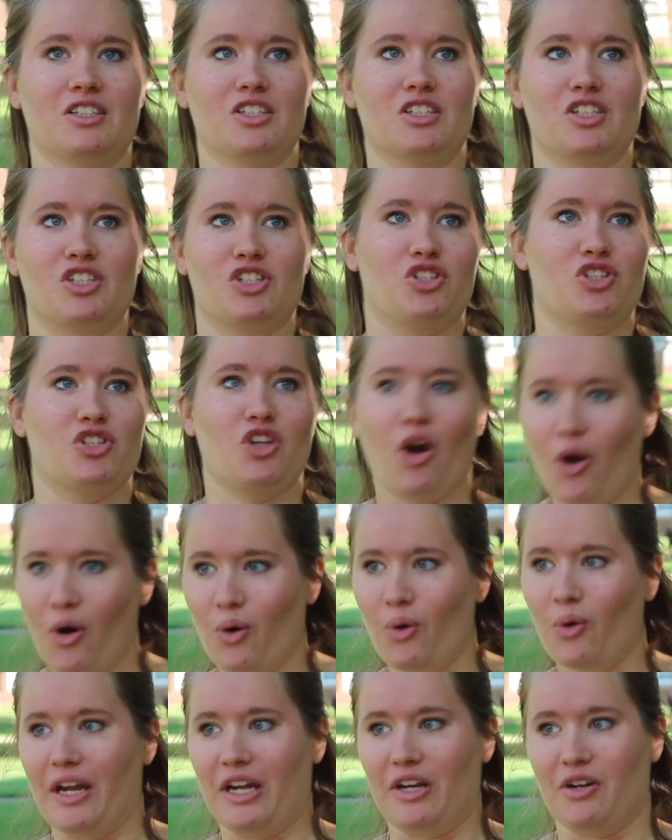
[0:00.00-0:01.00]

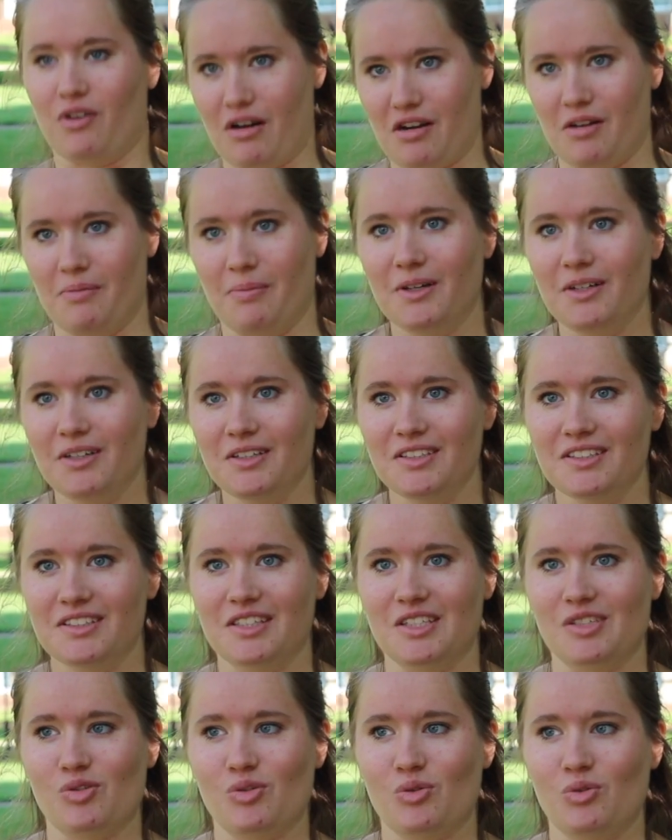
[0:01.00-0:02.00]
so incredible.
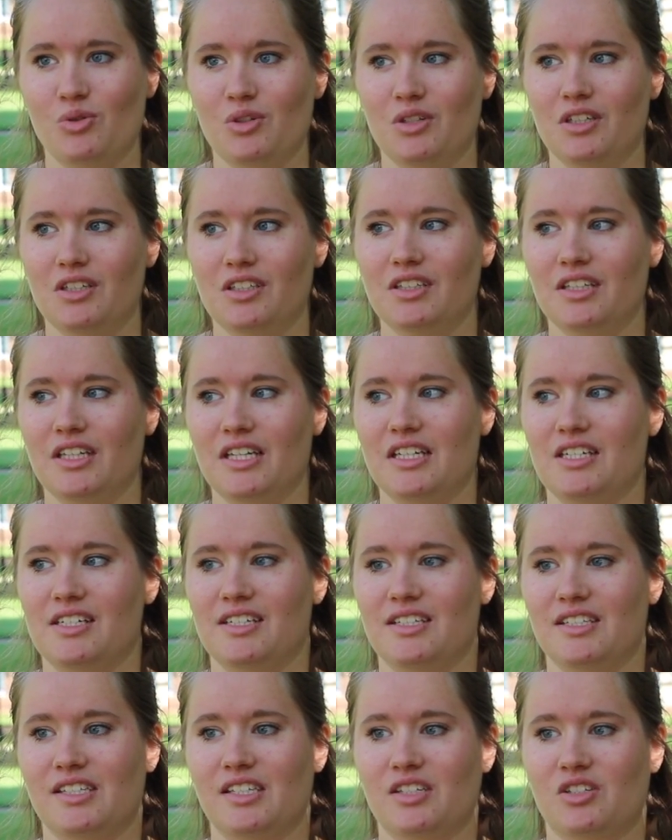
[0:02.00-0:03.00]
The school
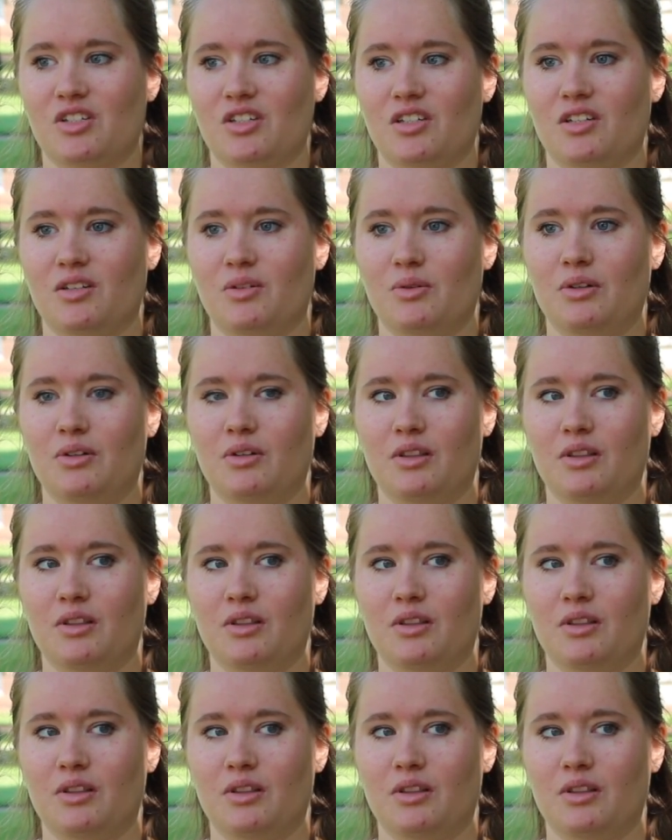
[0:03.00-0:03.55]
is such a